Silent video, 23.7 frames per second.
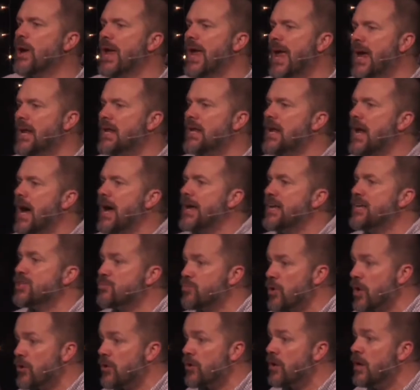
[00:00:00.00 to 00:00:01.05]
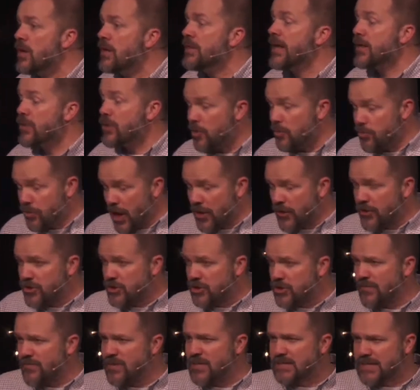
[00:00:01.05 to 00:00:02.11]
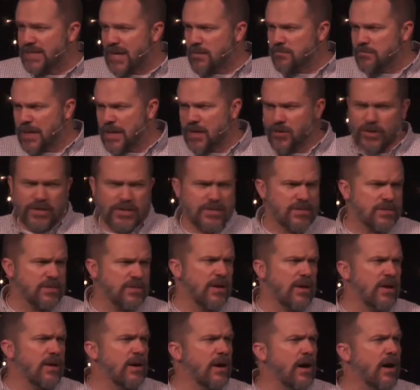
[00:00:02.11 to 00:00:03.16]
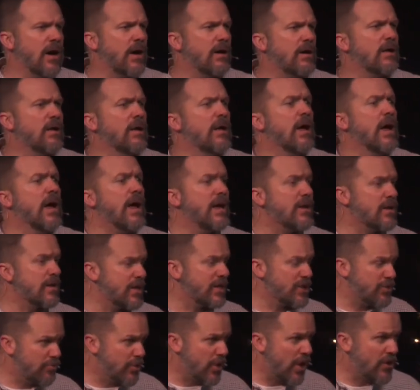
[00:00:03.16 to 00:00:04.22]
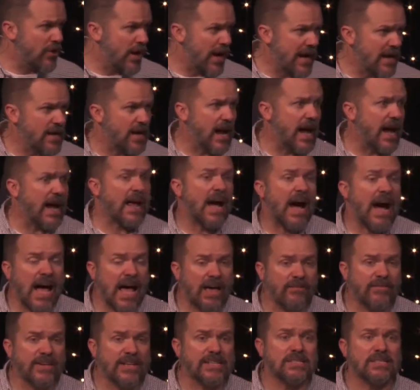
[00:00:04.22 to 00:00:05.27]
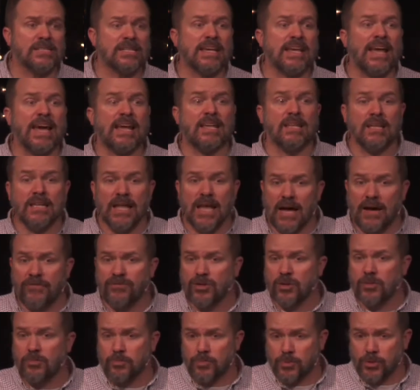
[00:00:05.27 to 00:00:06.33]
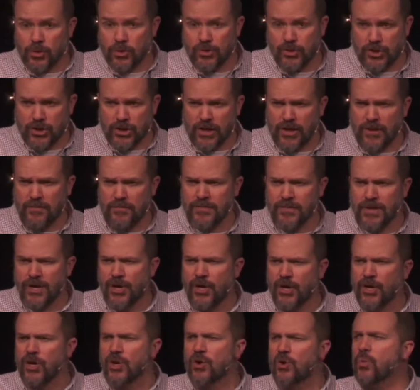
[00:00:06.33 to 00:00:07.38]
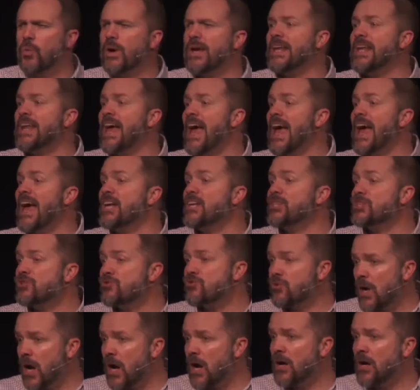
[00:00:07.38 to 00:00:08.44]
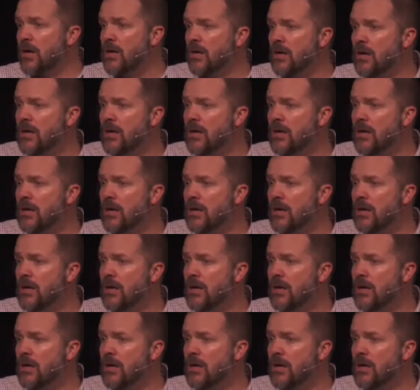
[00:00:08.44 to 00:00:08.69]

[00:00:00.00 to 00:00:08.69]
Hanani, his brother, they're brothers, so they have the same parents. His brother Hanani obviously had left Persia when Ezra